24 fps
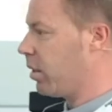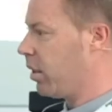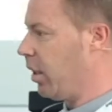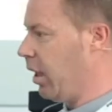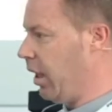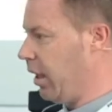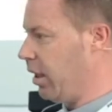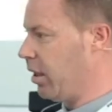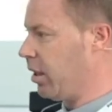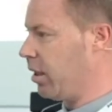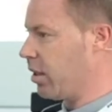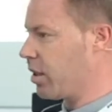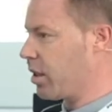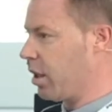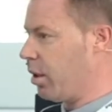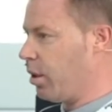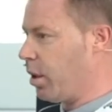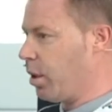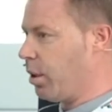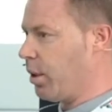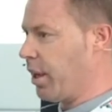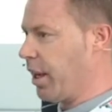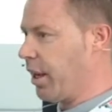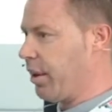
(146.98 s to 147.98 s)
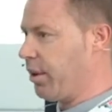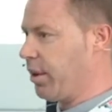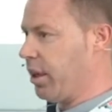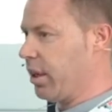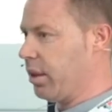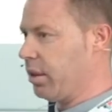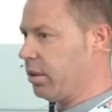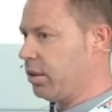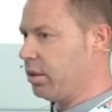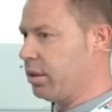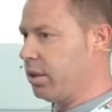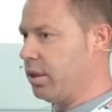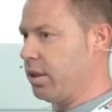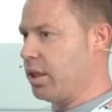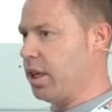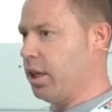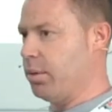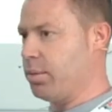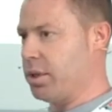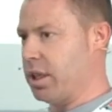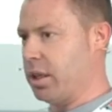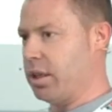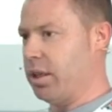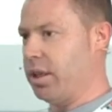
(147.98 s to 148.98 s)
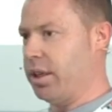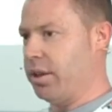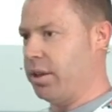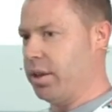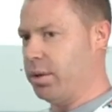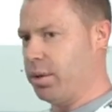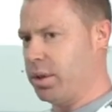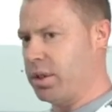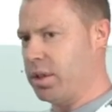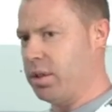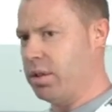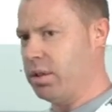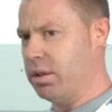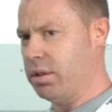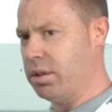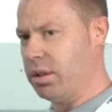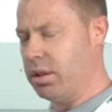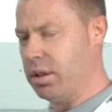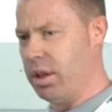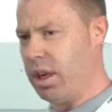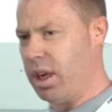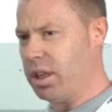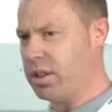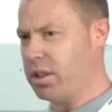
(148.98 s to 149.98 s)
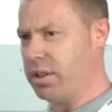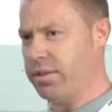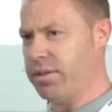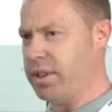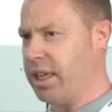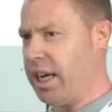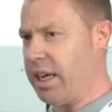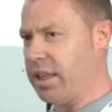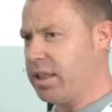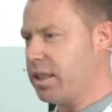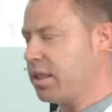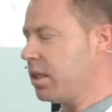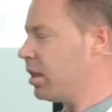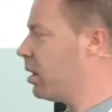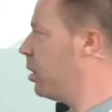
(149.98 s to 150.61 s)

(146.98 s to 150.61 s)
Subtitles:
in the Soho area in terms of cholera. There was lots of deaths,